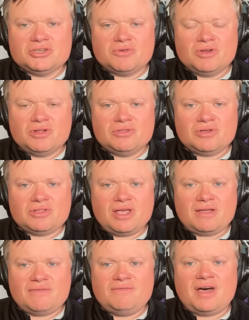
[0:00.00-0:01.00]
going to look
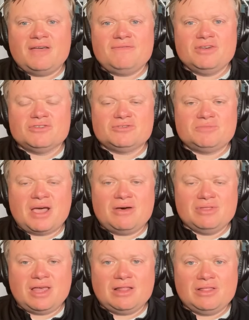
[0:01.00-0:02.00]
like five years from now,
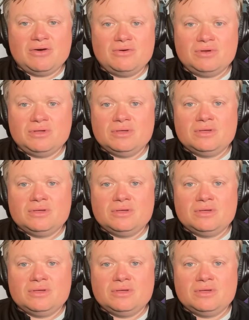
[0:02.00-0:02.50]
let alone